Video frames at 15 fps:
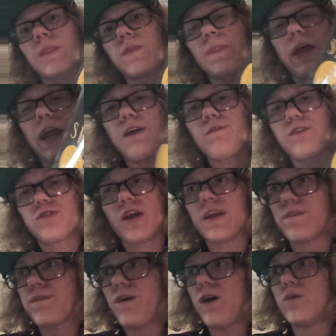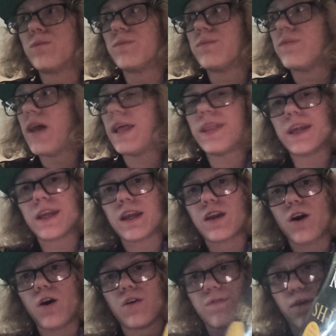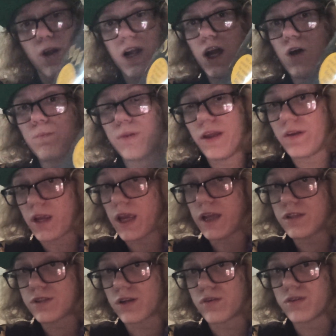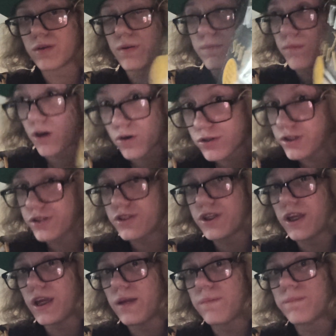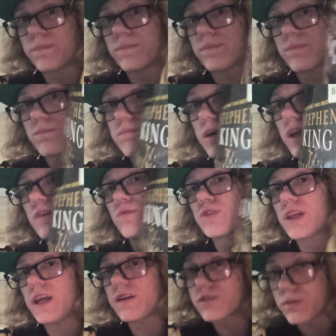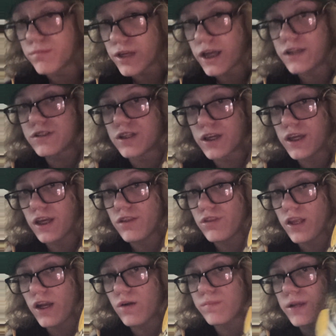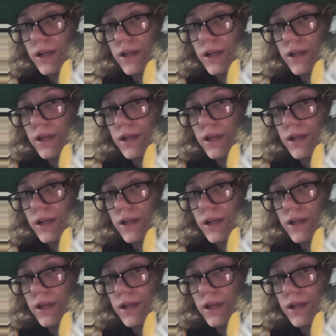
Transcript: they have this, like, phone that they could call for help in case there's an emergency, but it will take some days to get there